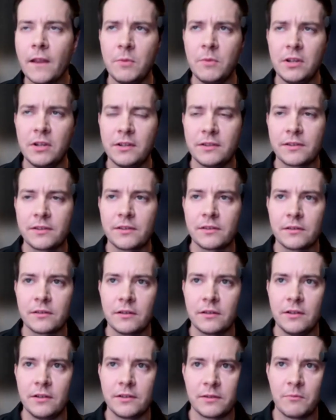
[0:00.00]
I mean, it's
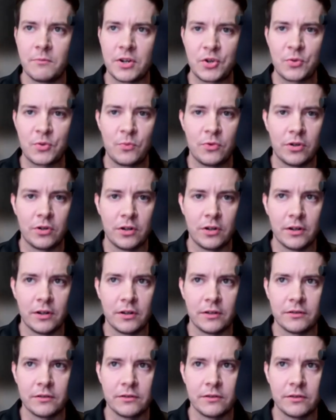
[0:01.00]
a much
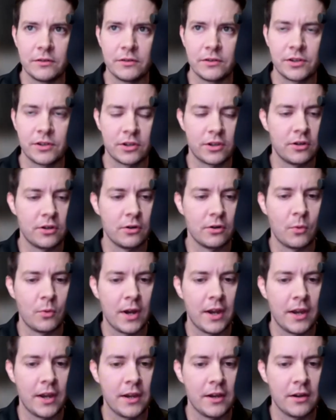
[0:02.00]
more secure
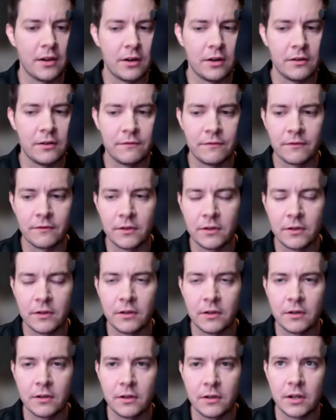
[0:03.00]
way of
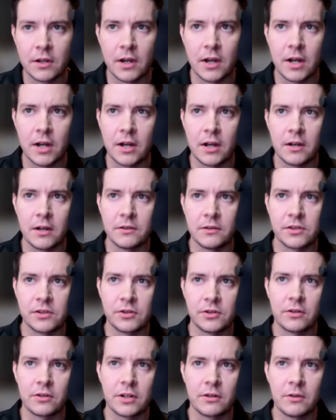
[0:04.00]

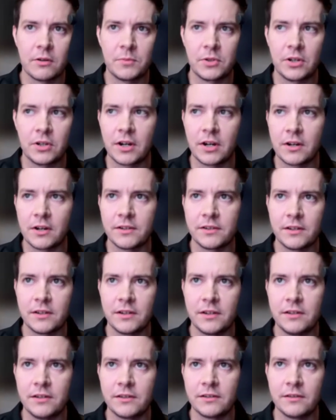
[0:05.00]
storing
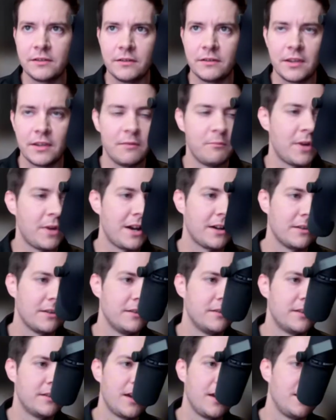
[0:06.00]
cryptocurrencies than back in
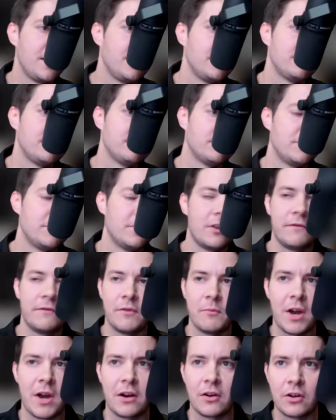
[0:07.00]
the day.
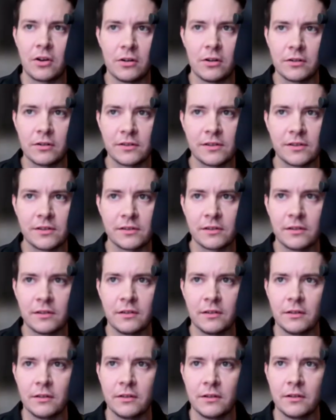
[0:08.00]
For Mt. Gox,
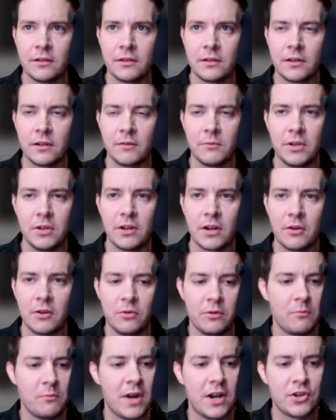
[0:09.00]
I mean, I
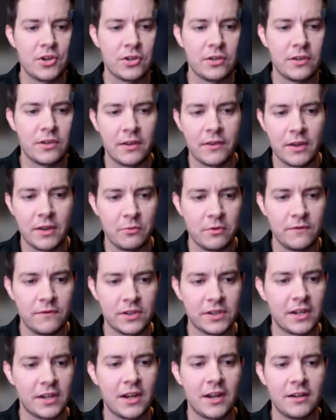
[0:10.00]
would imagine that they would have
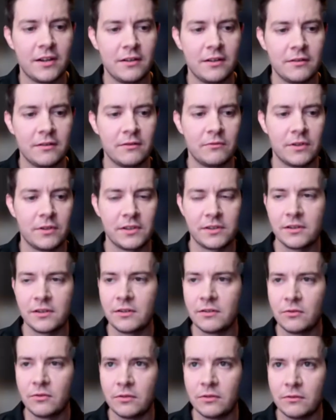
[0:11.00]
just had a
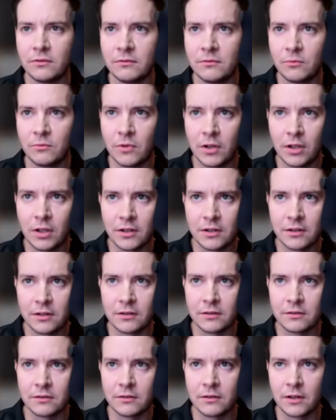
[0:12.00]
single wallet